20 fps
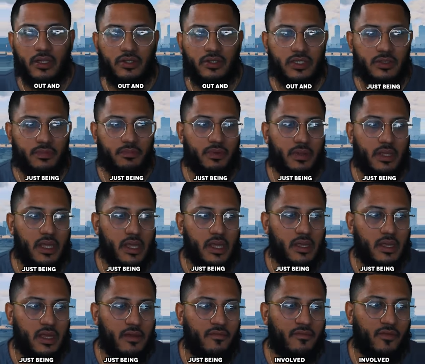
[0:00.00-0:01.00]
and just
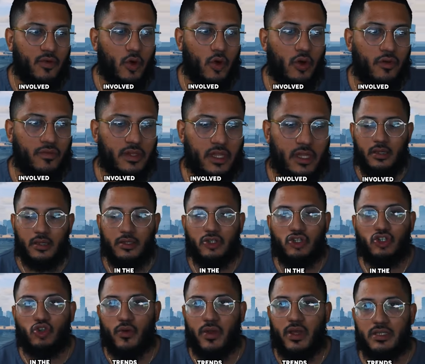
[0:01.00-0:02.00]
being involved in the
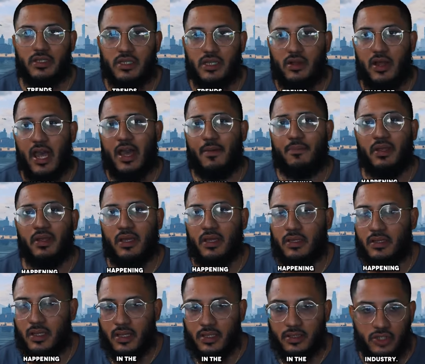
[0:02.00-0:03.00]
trends that are happening
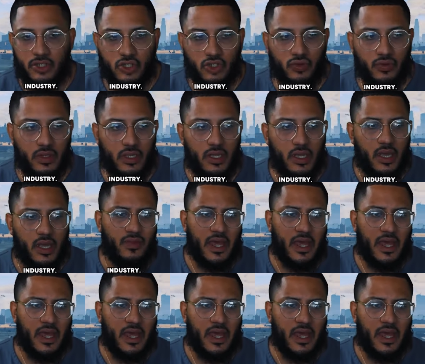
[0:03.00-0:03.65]
in the industry